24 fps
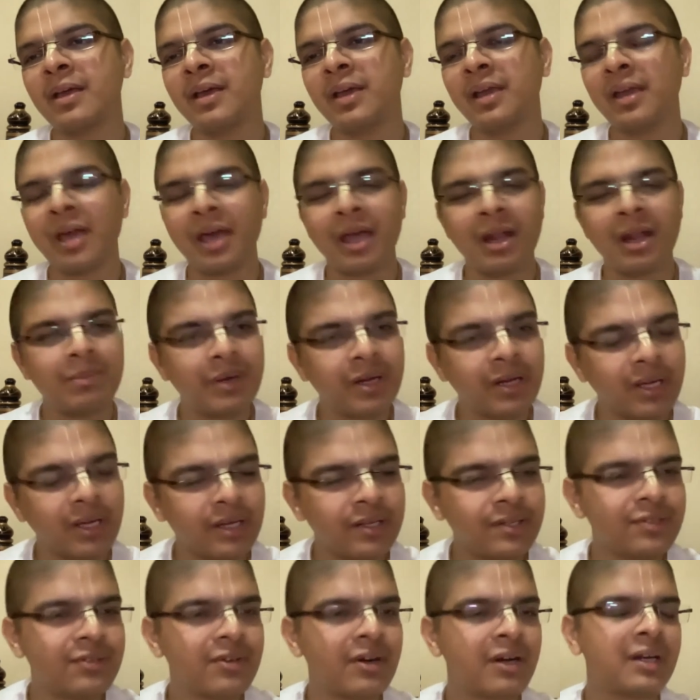He helped in
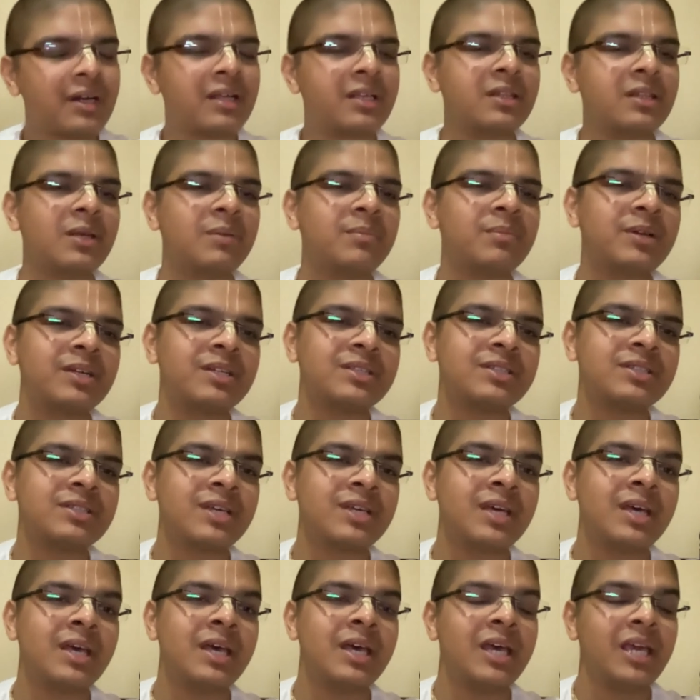constructing the bridge.
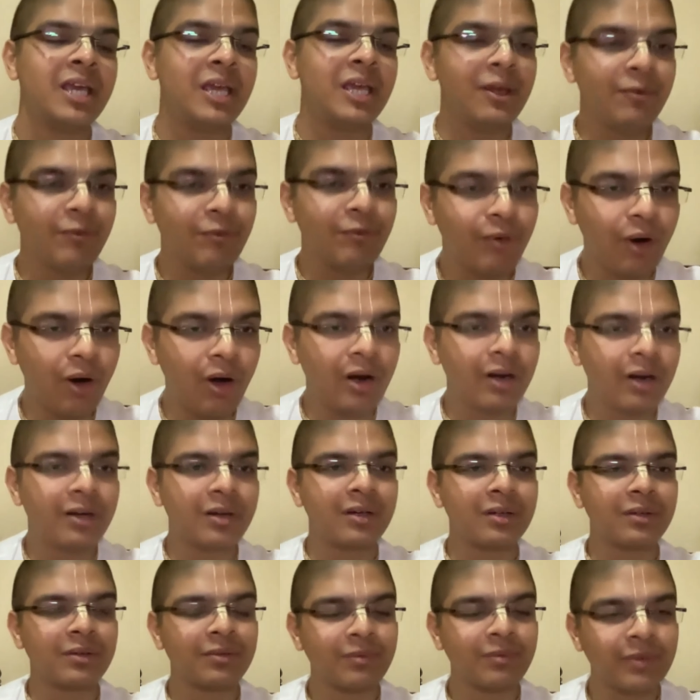He
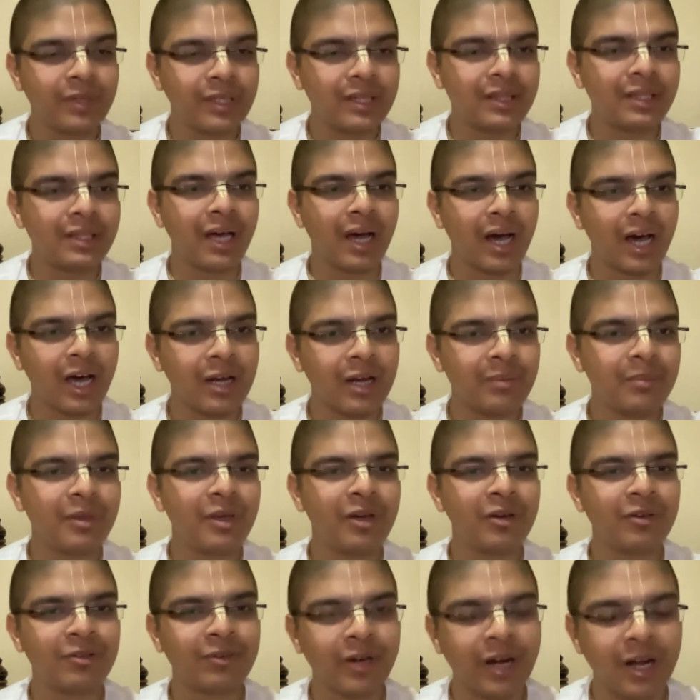fought with the
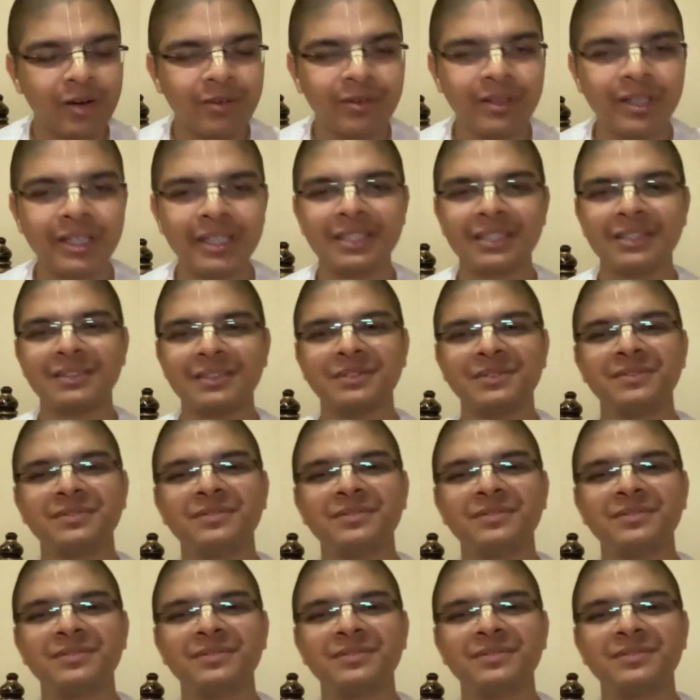army of Ravan.